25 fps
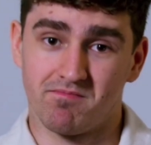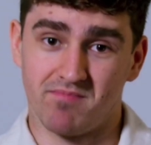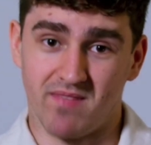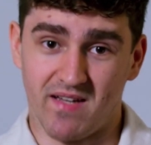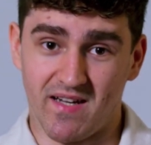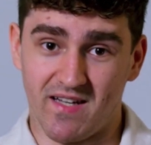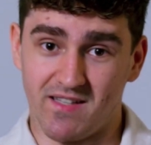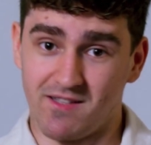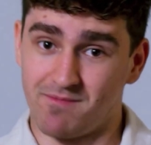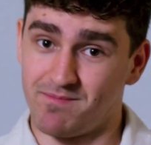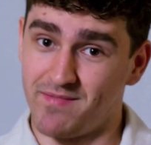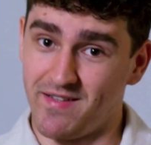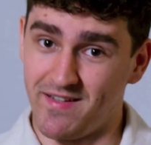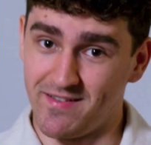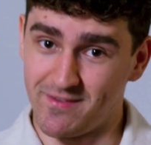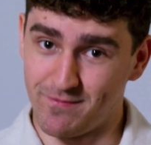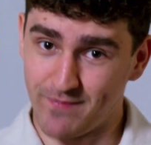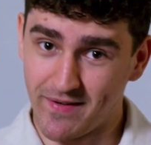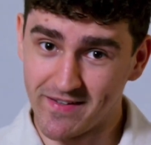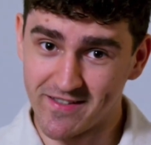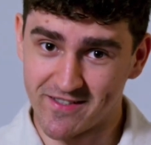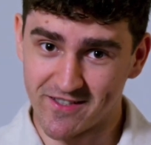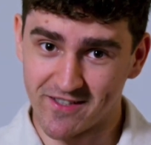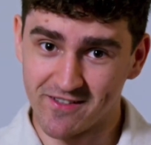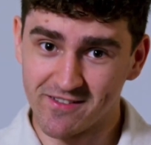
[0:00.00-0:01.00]
And as
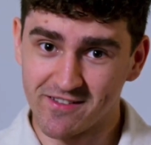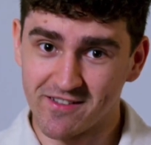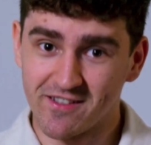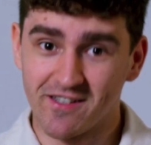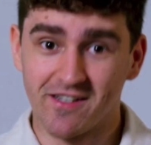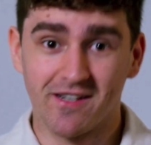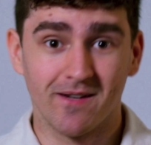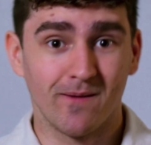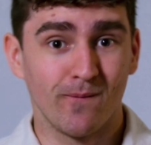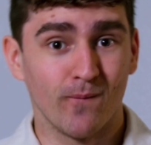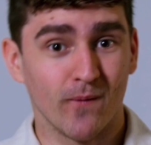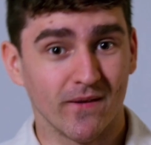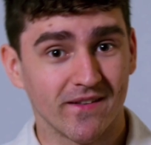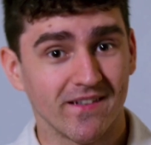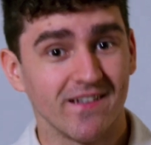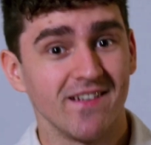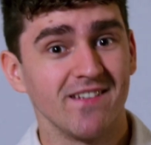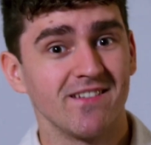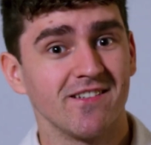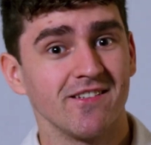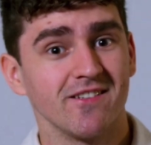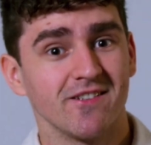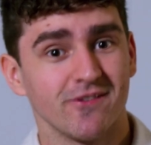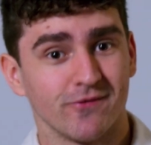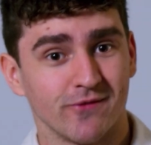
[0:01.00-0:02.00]
mentioned, what
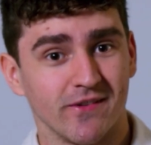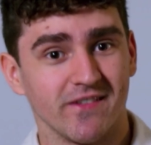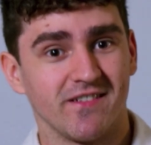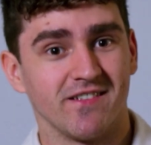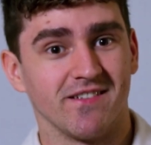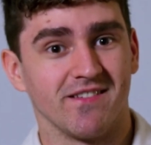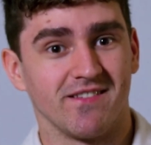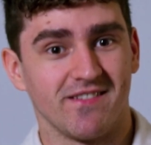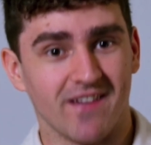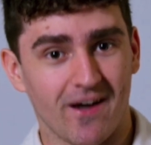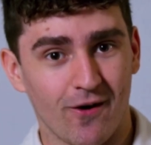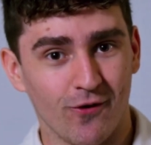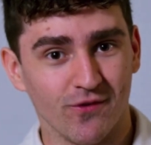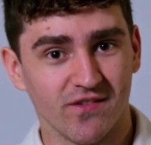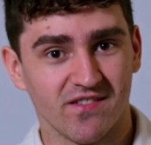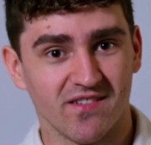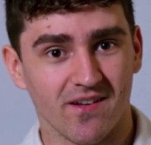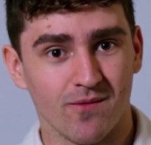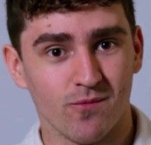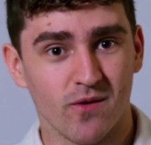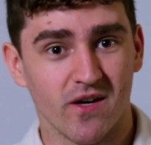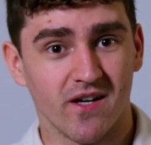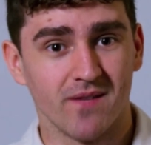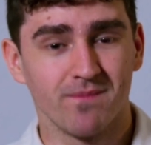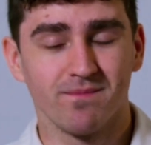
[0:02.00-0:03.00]
isn't written down
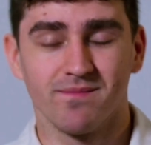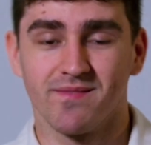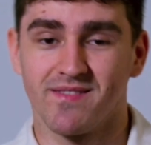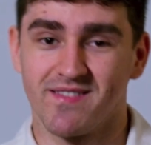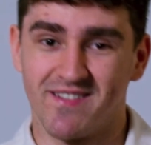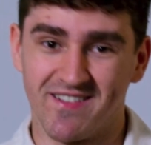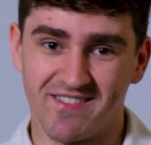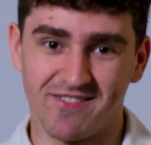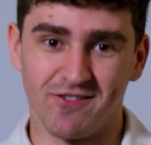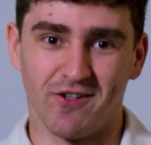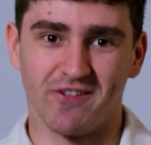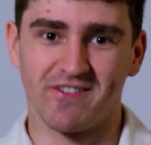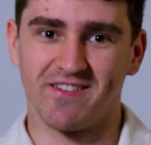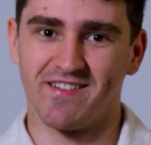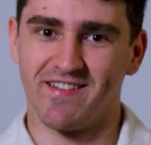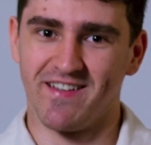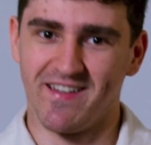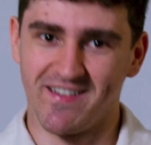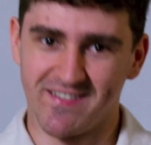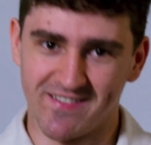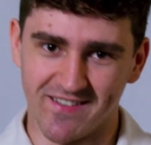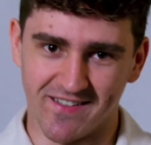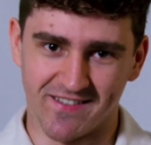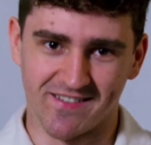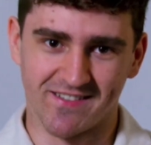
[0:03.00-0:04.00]
somewhere does not
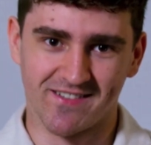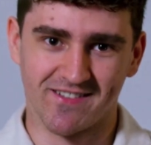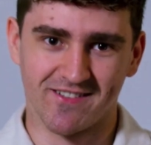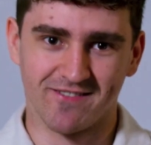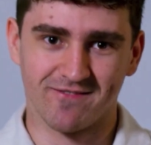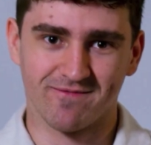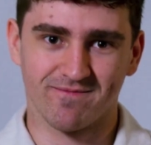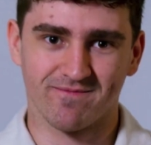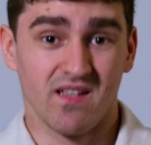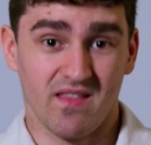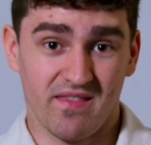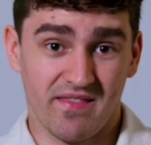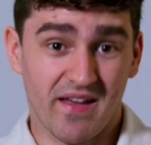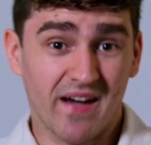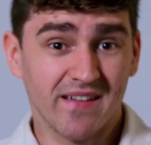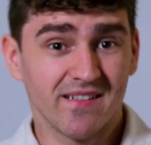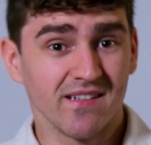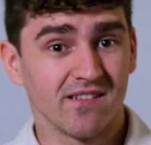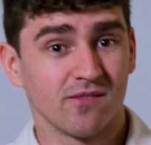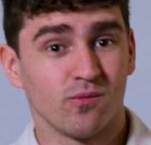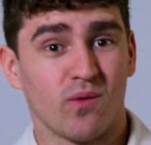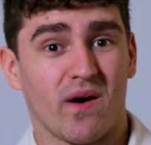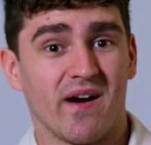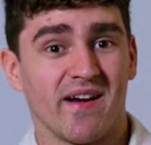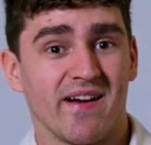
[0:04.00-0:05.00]
exist. That
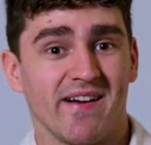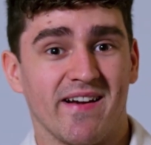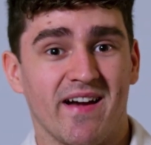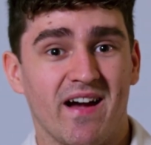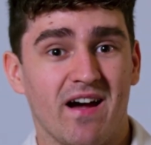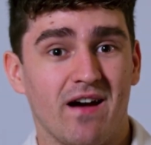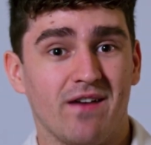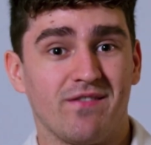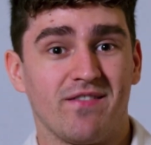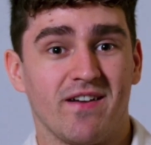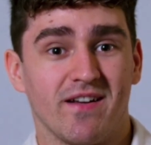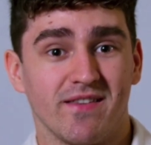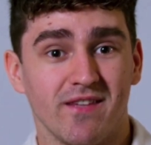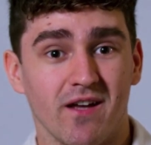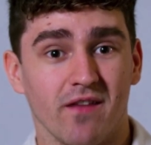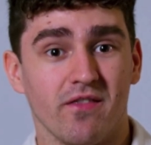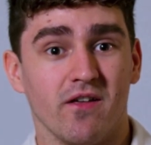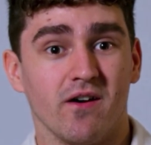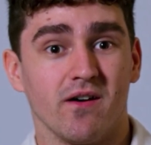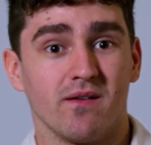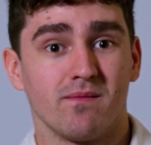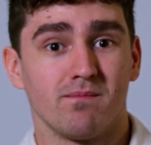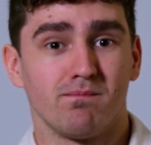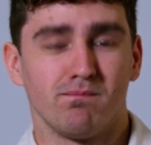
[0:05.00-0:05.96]
is why I have another,